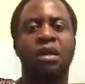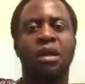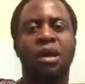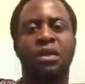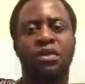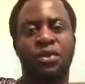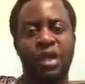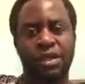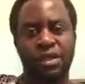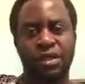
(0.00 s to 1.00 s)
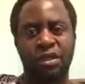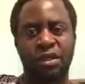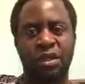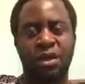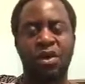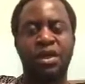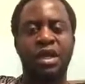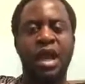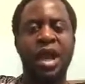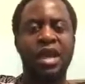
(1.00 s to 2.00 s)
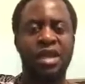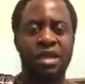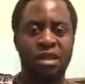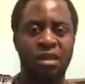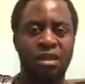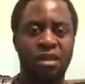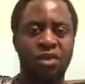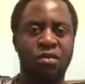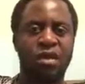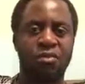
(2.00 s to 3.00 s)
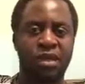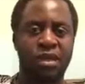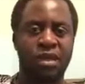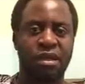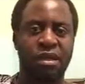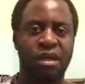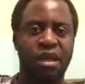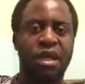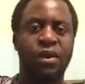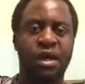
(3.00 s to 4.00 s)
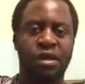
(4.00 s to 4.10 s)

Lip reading: A threat on any human being anywhere